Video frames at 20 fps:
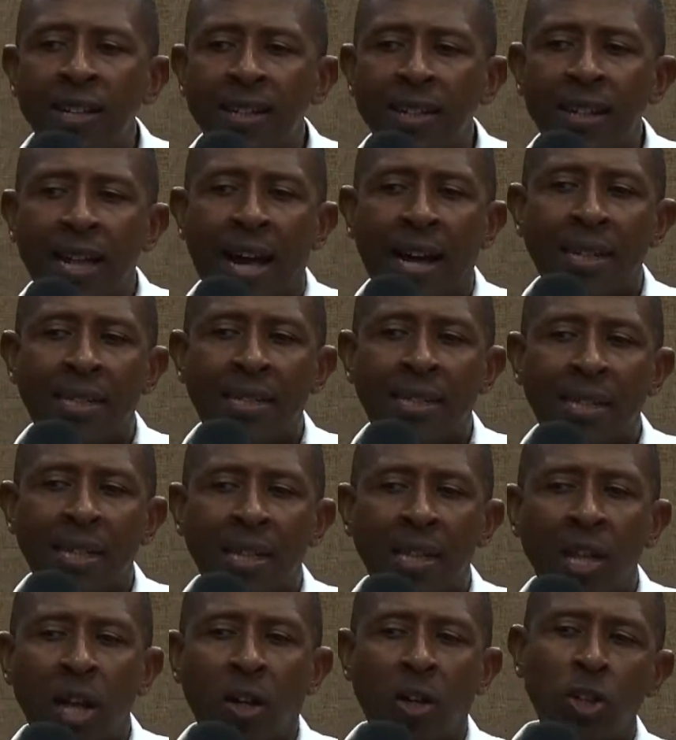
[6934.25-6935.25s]
that
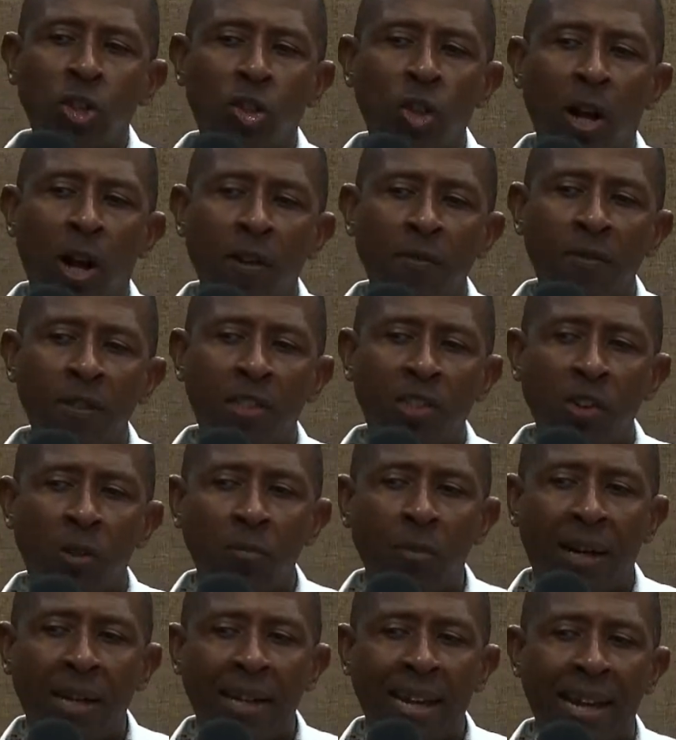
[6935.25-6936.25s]
you got draw for
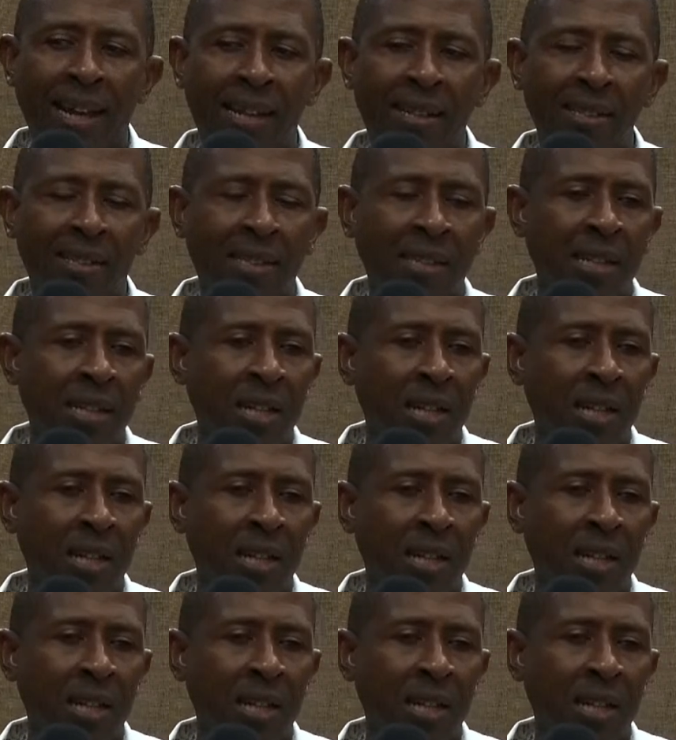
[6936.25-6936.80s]
somebody else.